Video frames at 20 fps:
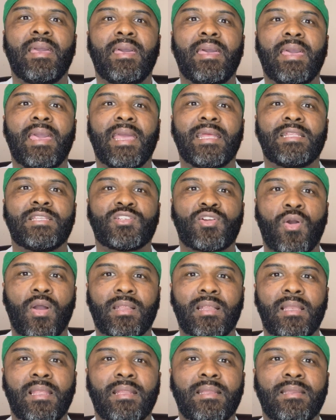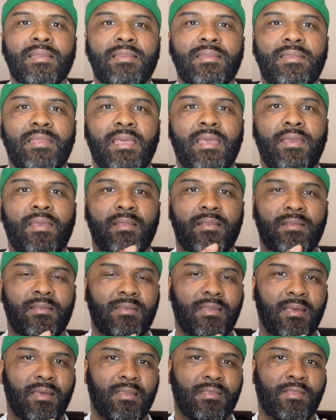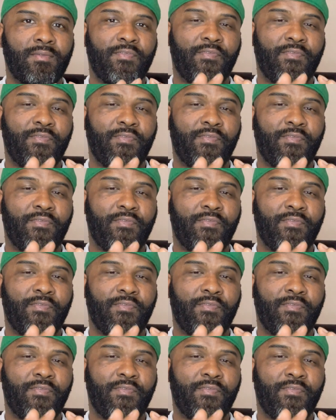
And Scotland, the